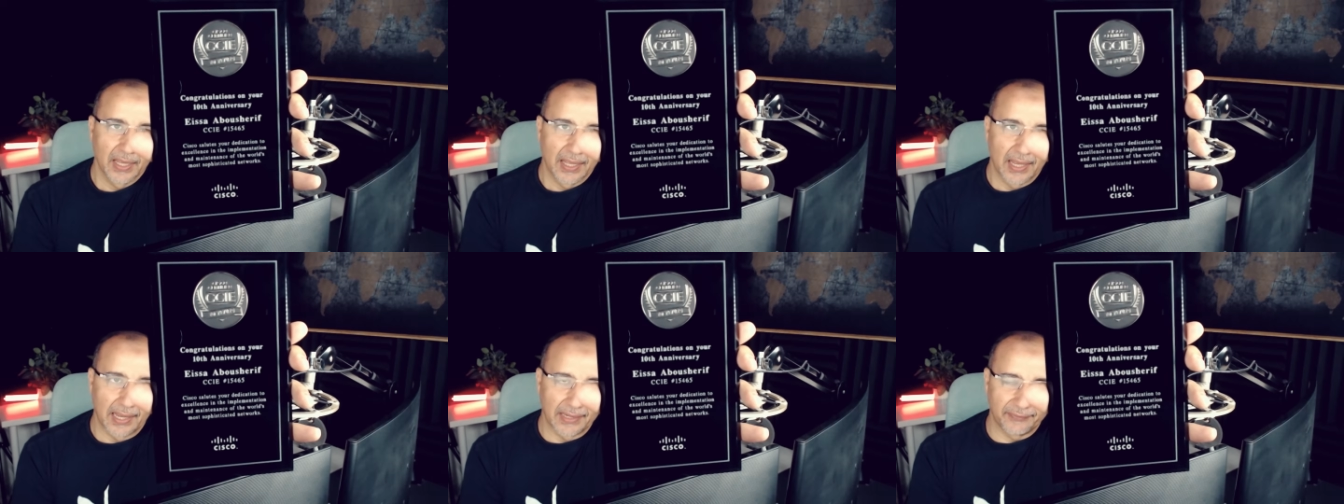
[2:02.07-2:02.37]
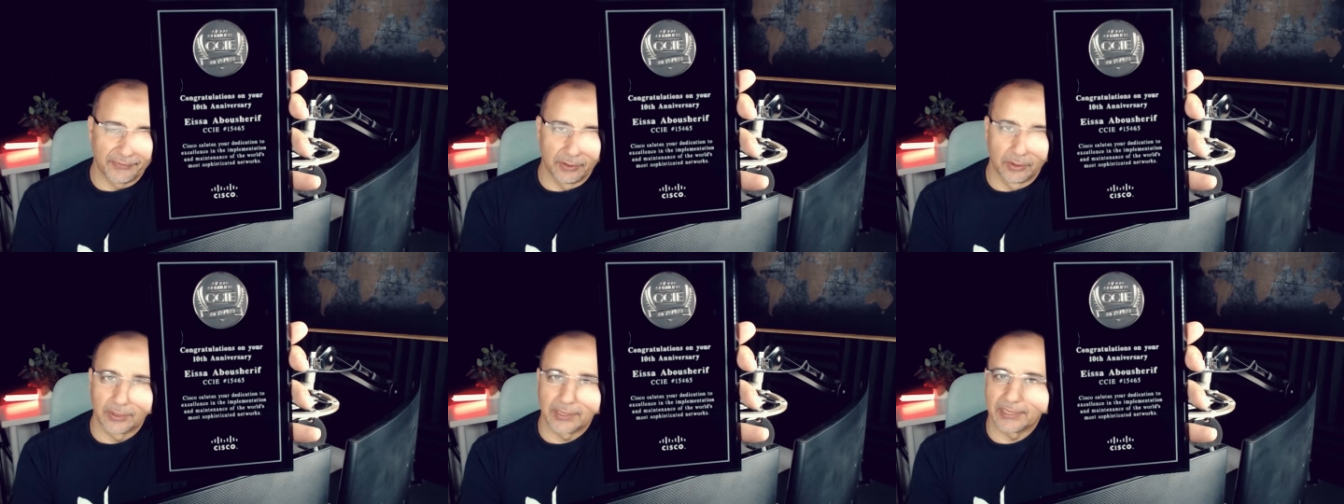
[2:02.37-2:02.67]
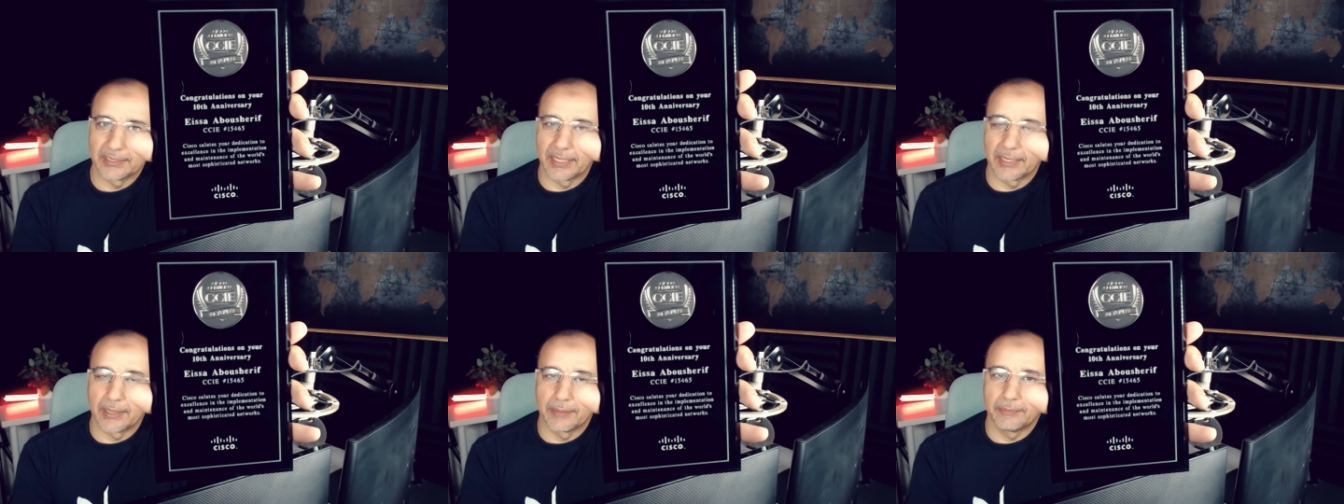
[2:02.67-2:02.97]
And if you look at
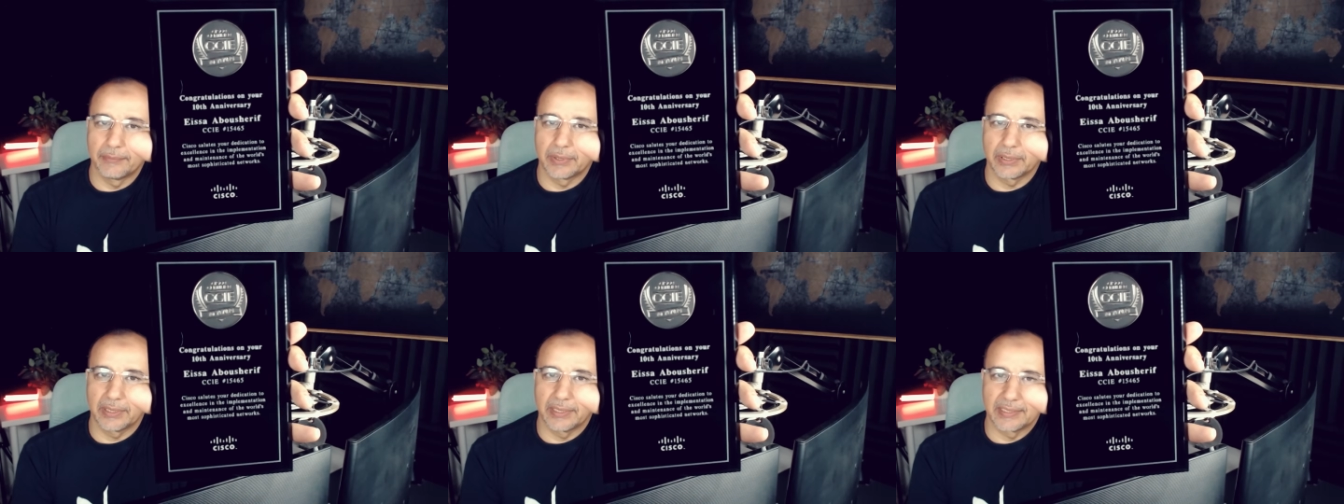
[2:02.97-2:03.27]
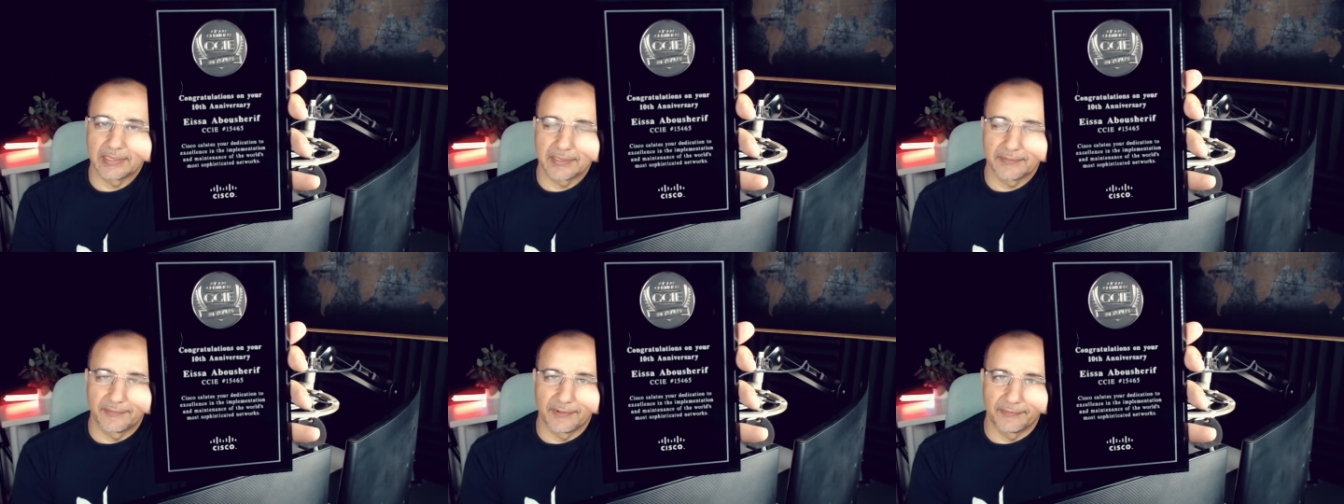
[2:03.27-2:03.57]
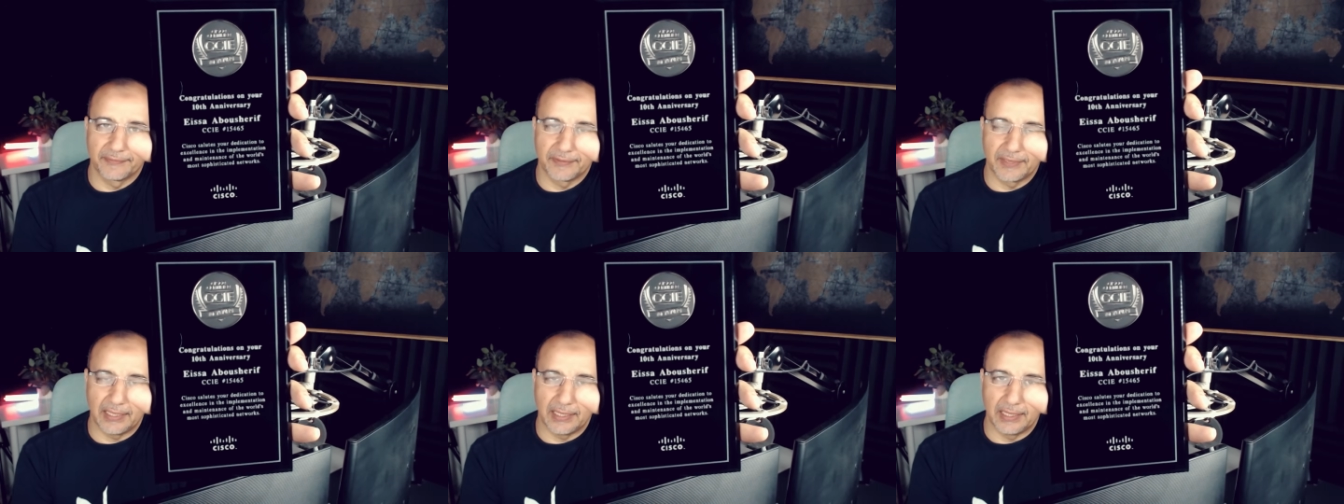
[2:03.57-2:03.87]
the number, it's
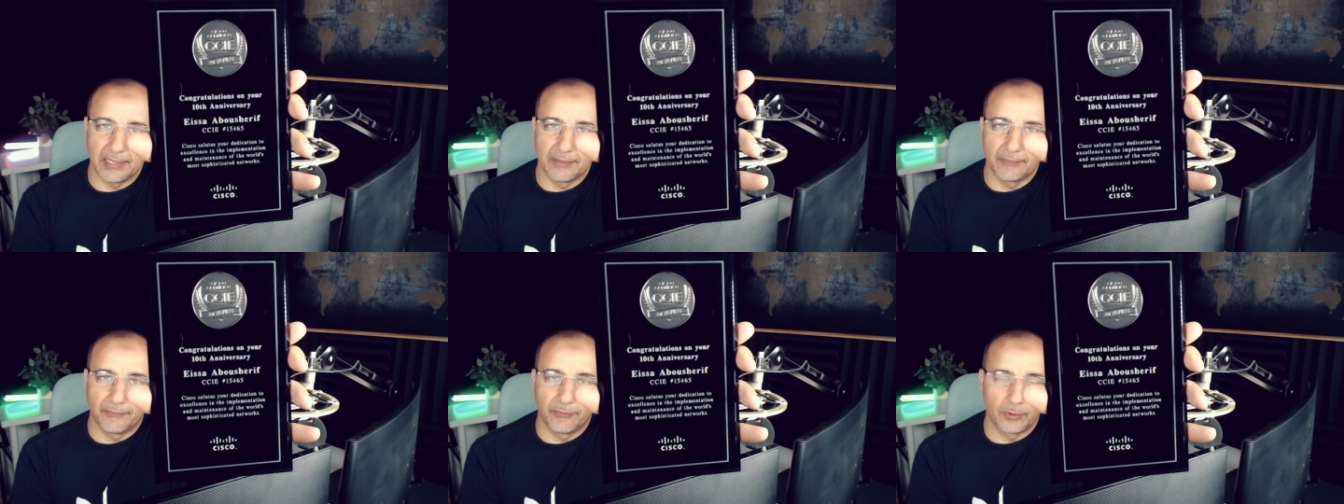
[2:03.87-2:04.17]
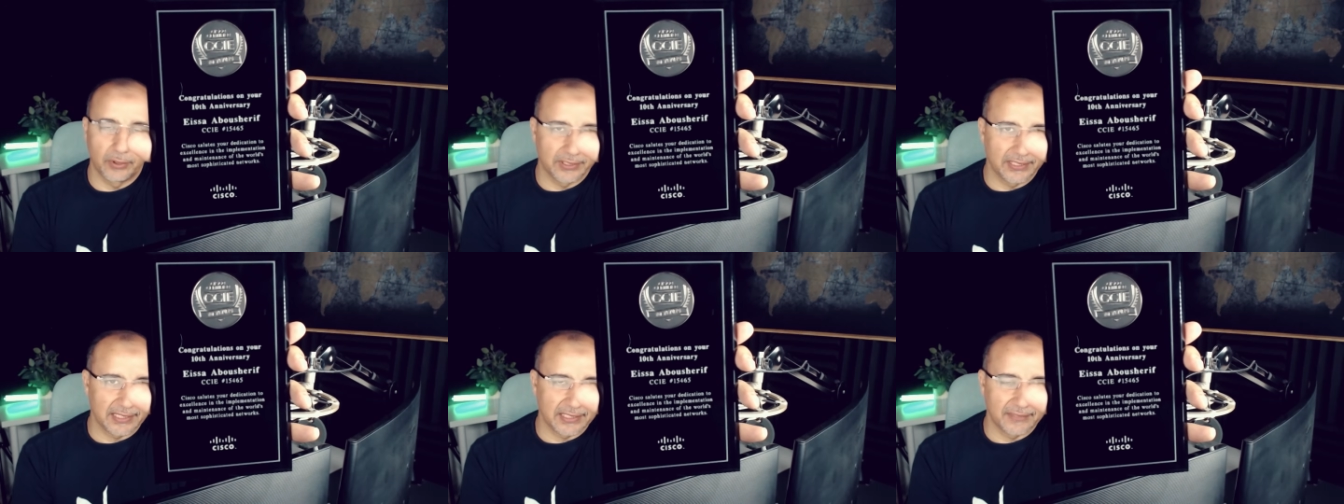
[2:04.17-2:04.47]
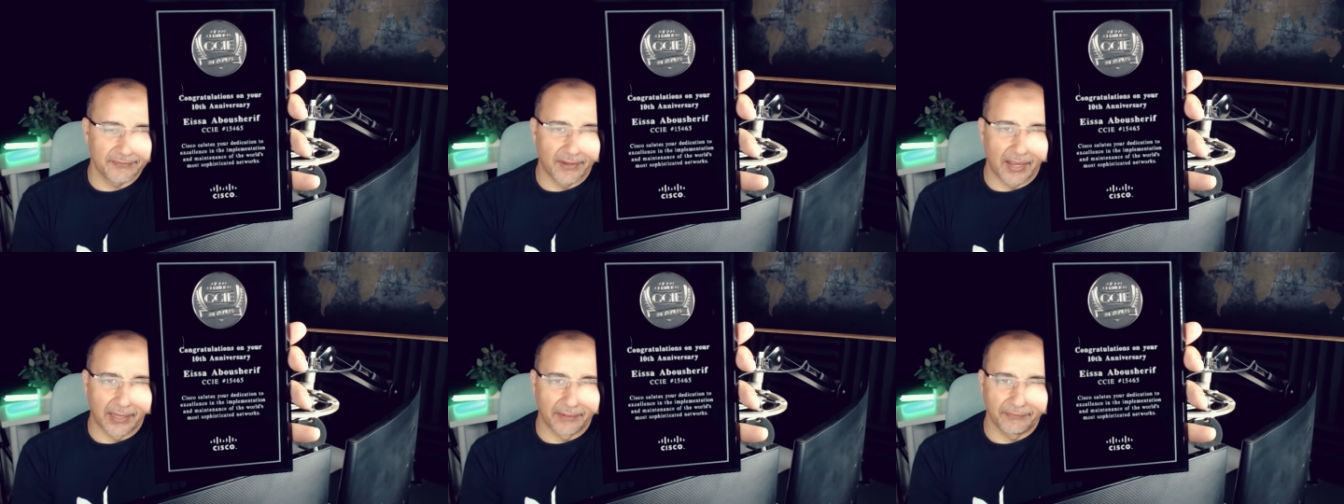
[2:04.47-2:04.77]

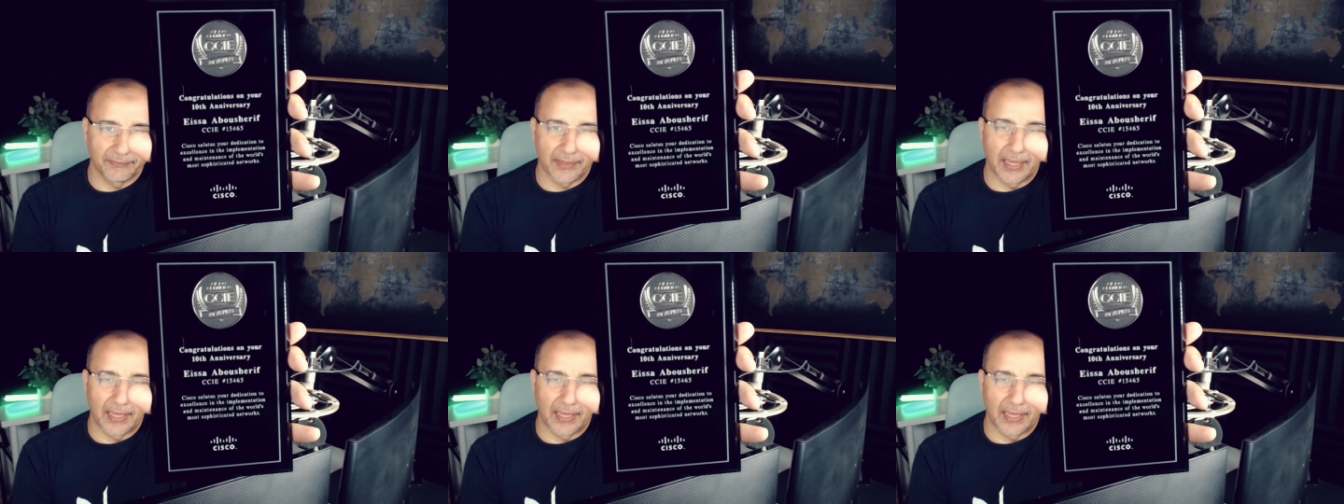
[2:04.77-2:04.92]
15465,